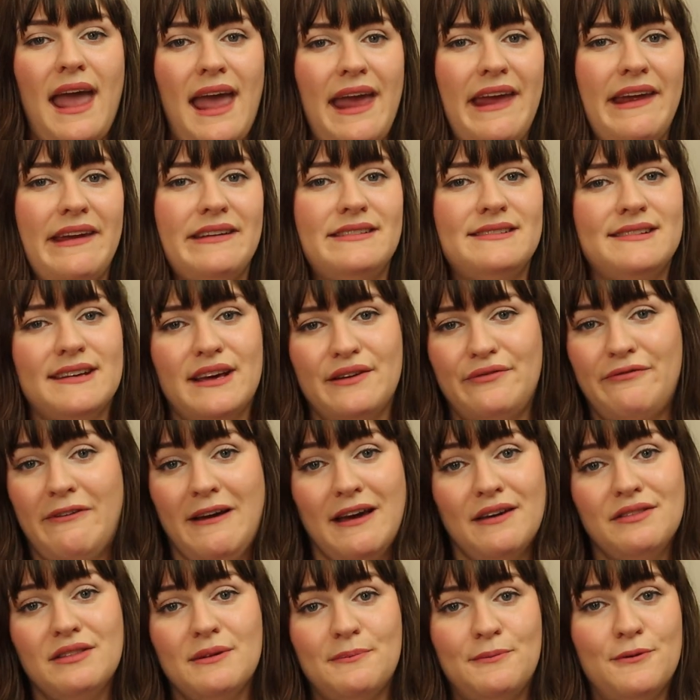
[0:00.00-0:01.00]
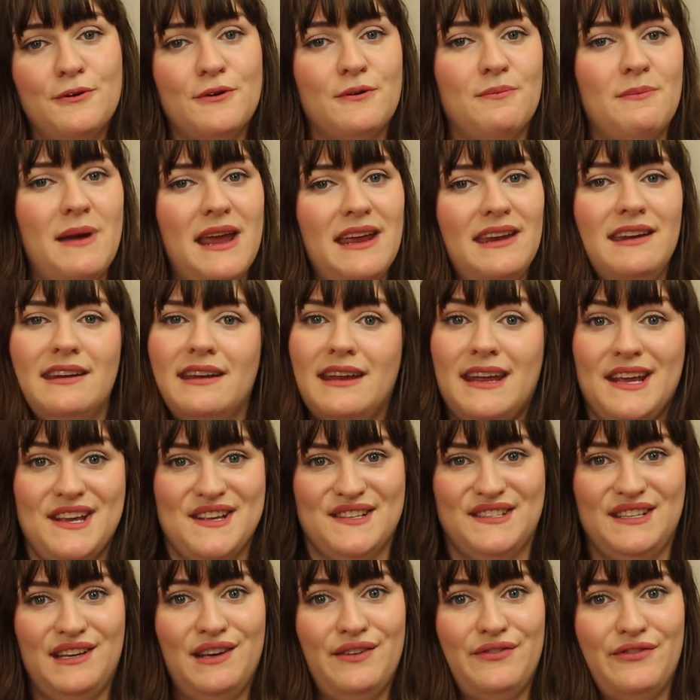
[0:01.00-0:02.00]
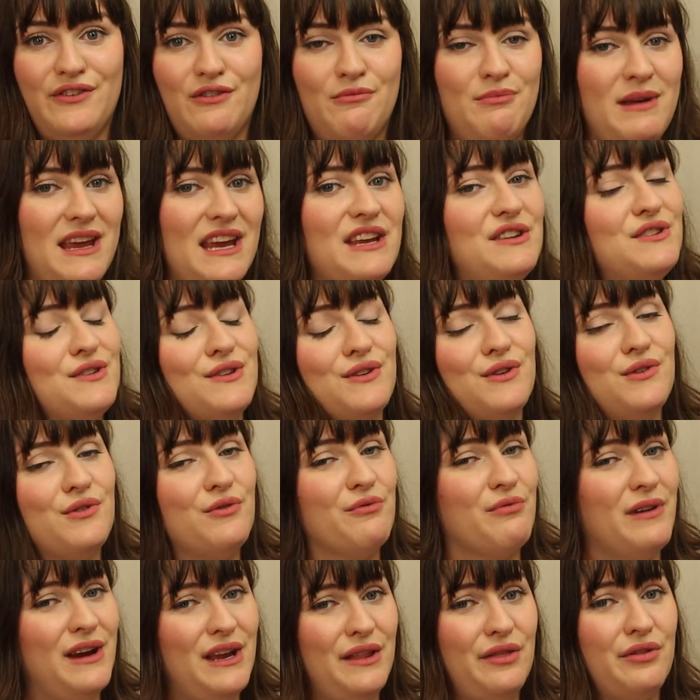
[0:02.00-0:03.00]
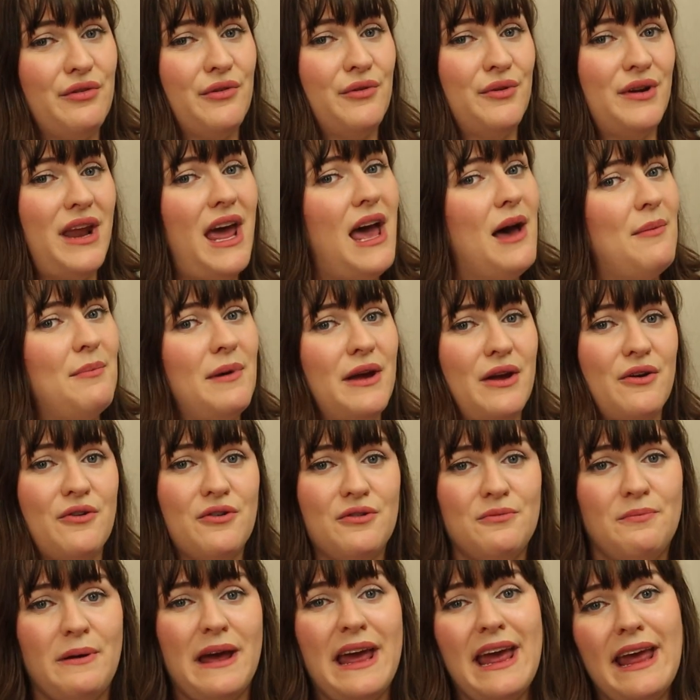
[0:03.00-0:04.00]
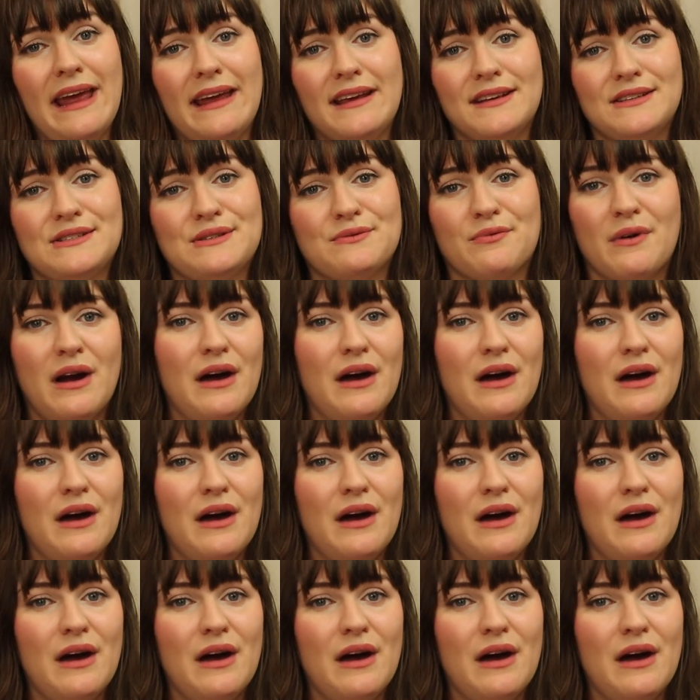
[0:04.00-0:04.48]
and I found the book made it easier for me to read through it at my own pace,